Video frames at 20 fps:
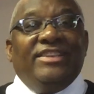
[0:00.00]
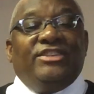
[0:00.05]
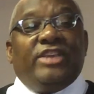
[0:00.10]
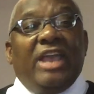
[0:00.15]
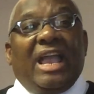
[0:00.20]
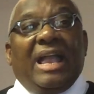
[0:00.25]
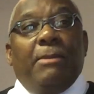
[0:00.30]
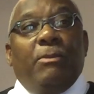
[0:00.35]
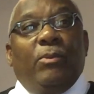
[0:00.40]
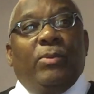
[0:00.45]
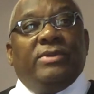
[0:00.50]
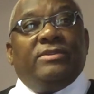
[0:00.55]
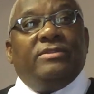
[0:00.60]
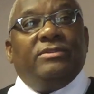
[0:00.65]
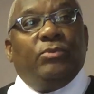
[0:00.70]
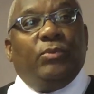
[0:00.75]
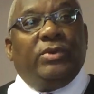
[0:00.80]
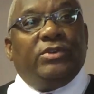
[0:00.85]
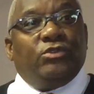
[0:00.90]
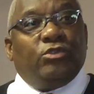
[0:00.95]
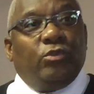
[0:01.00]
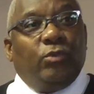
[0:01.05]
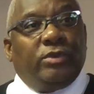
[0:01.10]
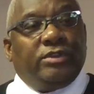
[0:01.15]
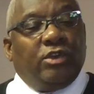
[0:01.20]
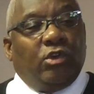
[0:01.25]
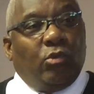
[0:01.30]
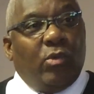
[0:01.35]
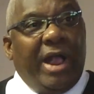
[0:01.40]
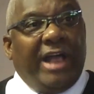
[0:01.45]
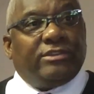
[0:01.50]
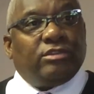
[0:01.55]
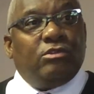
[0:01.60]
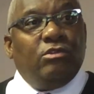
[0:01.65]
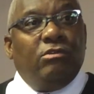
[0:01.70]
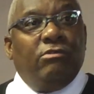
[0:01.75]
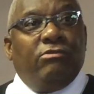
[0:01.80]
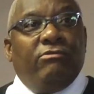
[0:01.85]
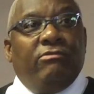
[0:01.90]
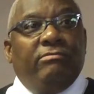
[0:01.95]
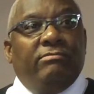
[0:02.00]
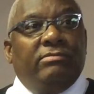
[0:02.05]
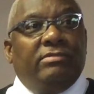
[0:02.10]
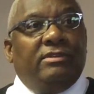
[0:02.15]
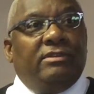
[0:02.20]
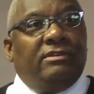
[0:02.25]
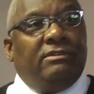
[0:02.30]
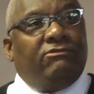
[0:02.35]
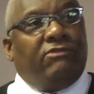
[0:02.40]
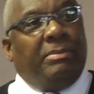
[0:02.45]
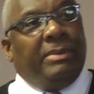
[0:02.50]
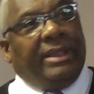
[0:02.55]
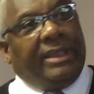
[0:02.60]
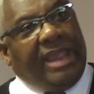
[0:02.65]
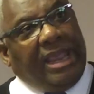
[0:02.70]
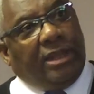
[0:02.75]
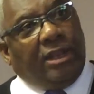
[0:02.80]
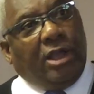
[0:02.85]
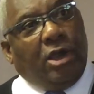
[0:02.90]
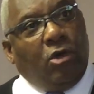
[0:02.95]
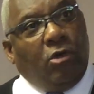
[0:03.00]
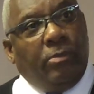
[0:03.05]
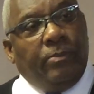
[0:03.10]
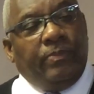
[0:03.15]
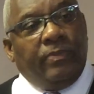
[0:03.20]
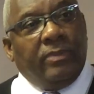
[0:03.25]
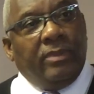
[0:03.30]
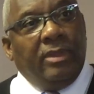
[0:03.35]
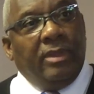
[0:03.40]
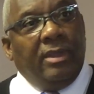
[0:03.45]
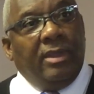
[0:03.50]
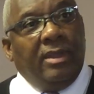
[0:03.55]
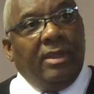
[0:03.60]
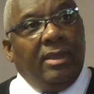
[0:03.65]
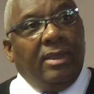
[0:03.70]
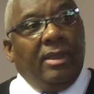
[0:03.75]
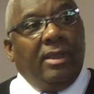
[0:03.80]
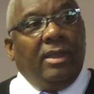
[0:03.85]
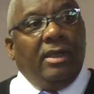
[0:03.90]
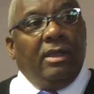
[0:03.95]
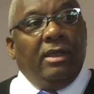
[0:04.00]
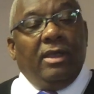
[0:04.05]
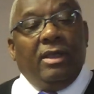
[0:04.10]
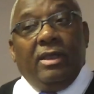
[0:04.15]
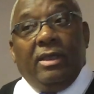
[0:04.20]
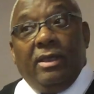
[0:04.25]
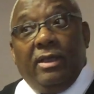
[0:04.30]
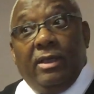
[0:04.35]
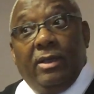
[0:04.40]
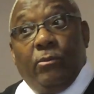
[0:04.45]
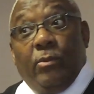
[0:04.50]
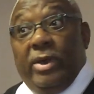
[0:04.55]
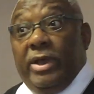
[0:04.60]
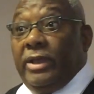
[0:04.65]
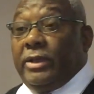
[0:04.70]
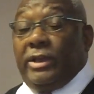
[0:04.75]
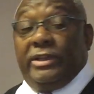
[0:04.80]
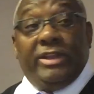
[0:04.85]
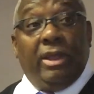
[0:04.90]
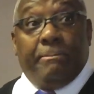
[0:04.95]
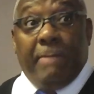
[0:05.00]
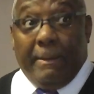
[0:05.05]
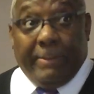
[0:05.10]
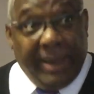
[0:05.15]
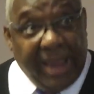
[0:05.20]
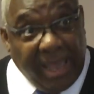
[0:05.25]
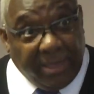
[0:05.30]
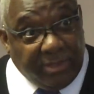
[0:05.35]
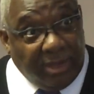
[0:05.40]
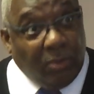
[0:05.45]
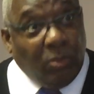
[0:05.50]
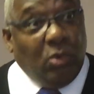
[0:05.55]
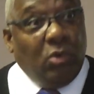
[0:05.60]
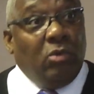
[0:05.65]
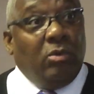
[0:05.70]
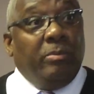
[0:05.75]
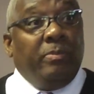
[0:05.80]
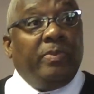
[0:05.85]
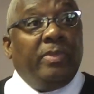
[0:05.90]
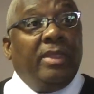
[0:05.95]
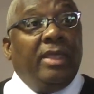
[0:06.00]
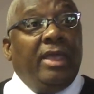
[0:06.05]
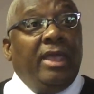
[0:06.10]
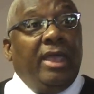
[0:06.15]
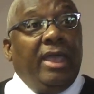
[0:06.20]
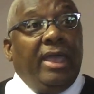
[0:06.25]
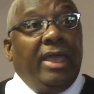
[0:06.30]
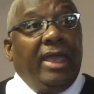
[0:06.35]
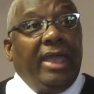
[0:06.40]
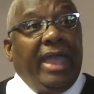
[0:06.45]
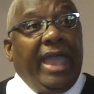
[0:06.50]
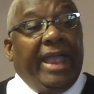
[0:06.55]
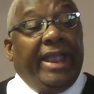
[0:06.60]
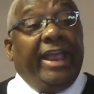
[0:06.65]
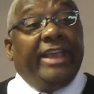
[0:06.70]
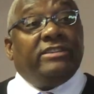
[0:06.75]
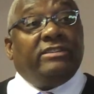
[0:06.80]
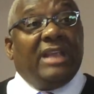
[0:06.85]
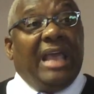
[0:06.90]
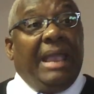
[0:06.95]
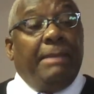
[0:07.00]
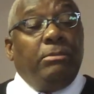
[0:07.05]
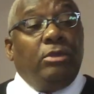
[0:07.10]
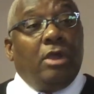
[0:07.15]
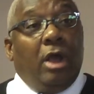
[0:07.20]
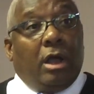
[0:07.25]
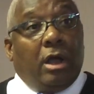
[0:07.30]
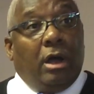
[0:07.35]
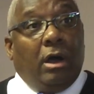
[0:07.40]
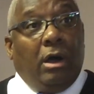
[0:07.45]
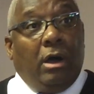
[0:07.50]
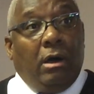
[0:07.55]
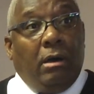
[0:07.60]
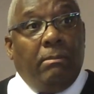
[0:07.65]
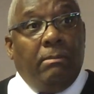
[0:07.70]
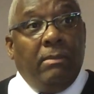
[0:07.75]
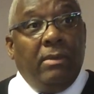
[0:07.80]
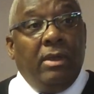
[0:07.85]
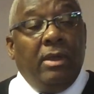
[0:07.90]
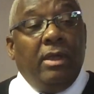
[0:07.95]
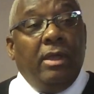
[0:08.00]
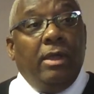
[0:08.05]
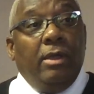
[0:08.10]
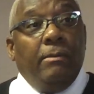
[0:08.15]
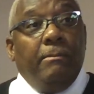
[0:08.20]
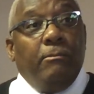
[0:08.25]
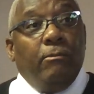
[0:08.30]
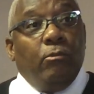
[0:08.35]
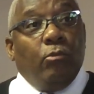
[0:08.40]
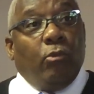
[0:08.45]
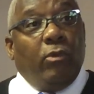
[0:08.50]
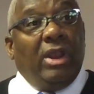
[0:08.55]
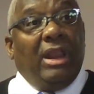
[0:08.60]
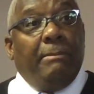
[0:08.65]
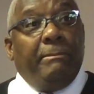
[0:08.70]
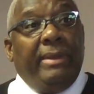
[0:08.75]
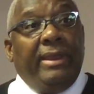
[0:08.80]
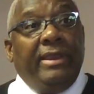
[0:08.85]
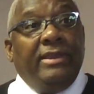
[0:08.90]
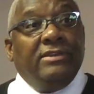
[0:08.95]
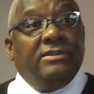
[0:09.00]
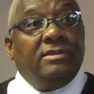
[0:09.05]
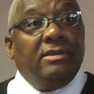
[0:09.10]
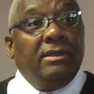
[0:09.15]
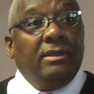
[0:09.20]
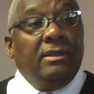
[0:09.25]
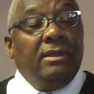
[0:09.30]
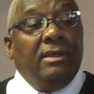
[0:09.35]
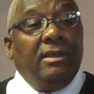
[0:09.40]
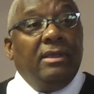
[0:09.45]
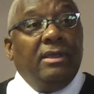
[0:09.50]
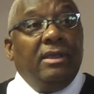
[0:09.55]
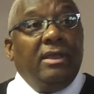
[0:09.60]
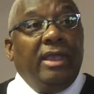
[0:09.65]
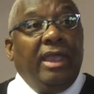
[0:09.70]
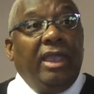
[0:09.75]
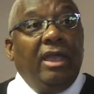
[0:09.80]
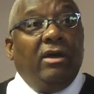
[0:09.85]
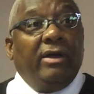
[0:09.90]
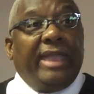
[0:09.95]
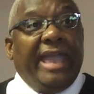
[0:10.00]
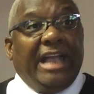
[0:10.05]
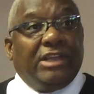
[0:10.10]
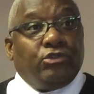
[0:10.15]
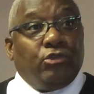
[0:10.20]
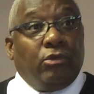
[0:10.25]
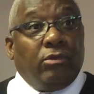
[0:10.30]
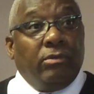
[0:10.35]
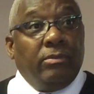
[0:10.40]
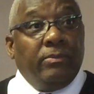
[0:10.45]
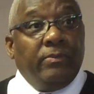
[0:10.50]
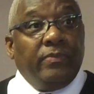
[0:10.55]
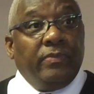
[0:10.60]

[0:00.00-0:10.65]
Jacob was a rascal from the get-go. Well, because they're bumping heads in the womb. And his name, Yaakov, really means heel catcher.